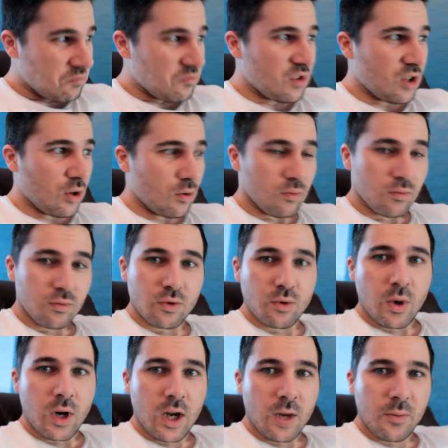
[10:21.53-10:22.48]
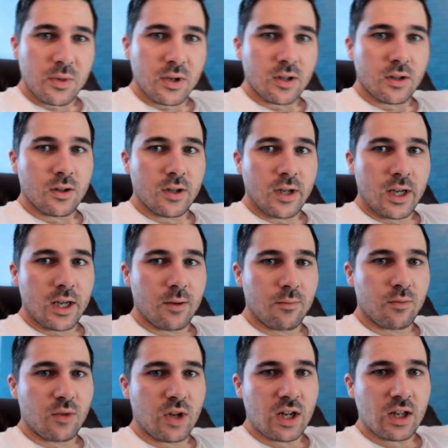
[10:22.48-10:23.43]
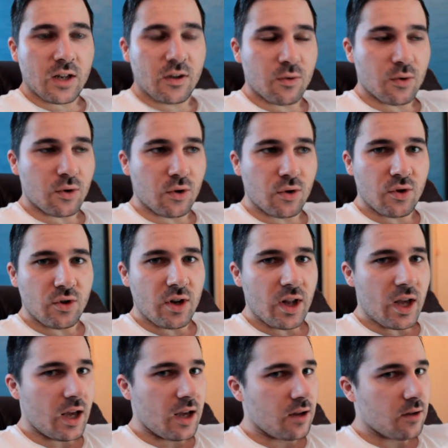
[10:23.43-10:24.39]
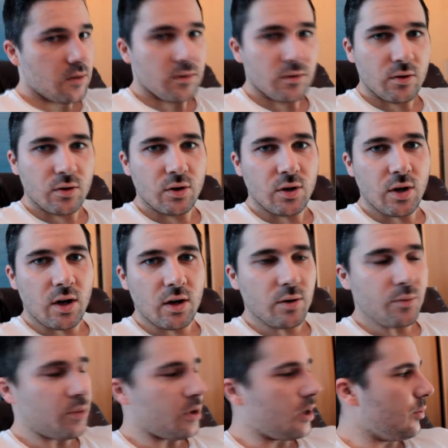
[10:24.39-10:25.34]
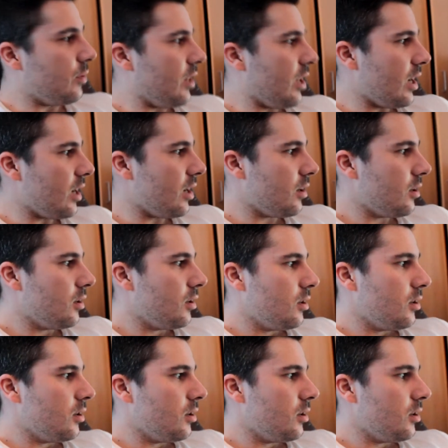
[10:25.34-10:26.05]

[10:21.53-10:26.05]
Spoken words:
So, quite happy. Deadlifts were good today. Can't complain with that.